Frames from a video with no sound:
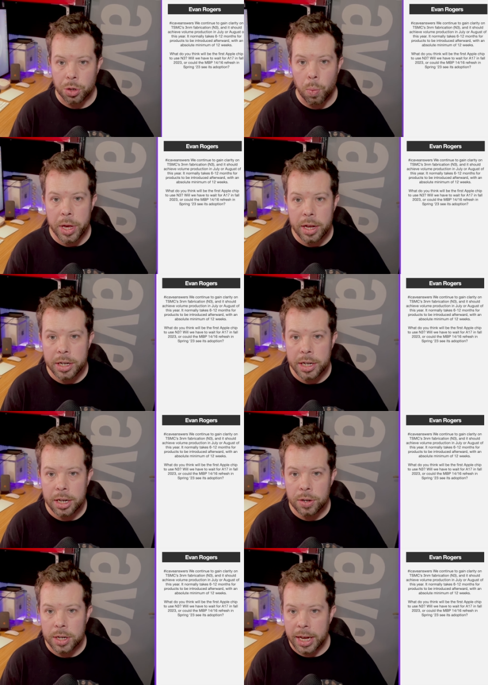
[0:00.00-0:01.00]
We
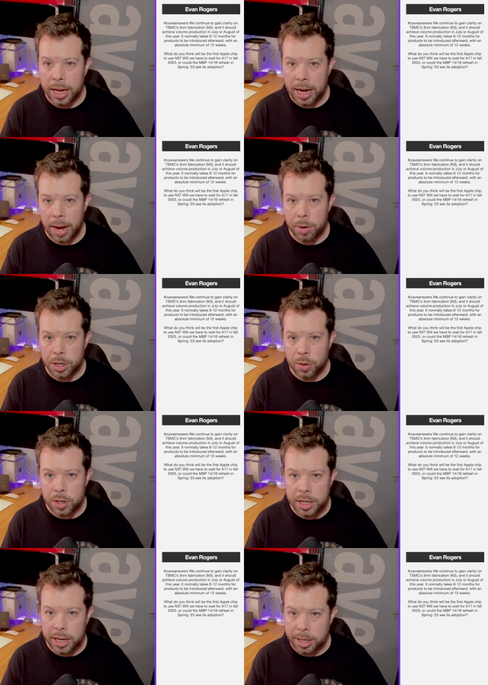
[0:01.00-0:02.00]
continue to gain clarity on
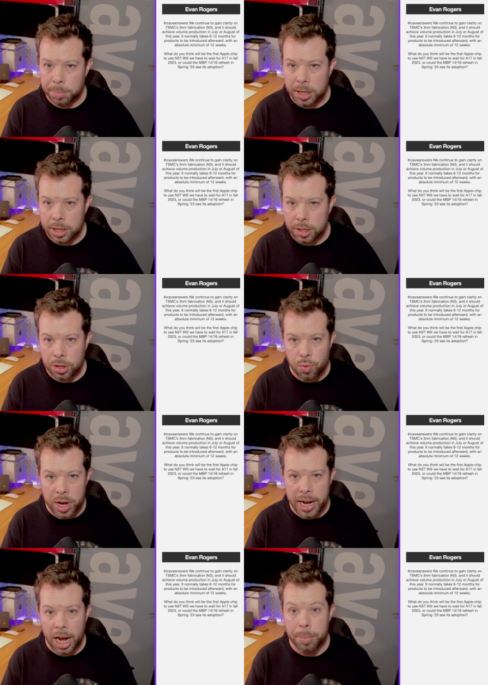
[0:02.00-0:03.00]
T S M C's three
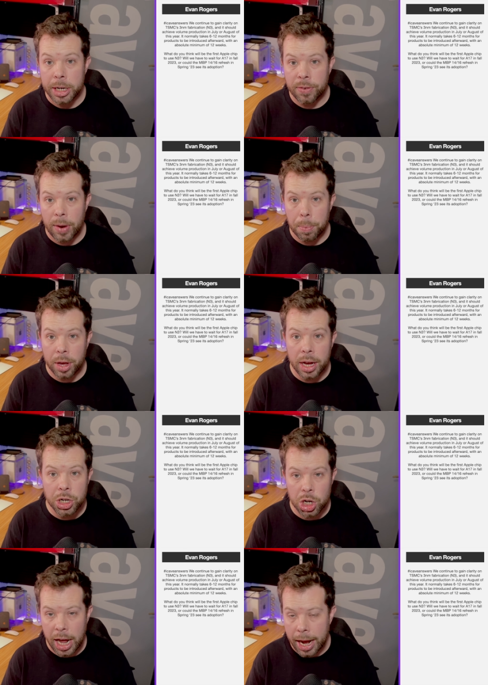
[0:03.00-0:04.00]
nanometer
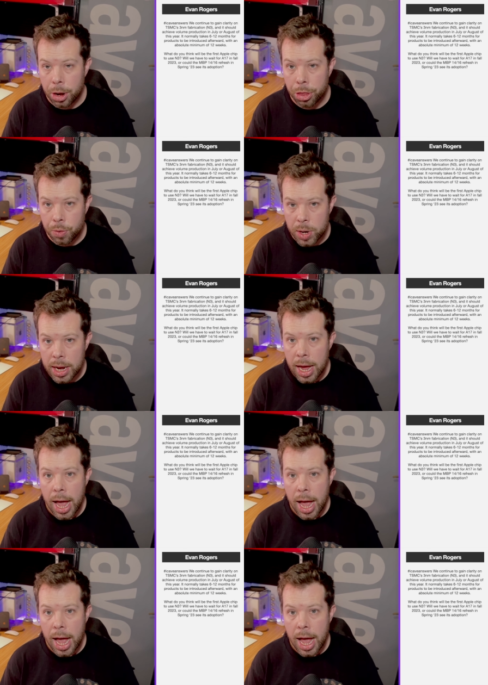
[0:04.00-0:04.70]
fabrication, N three,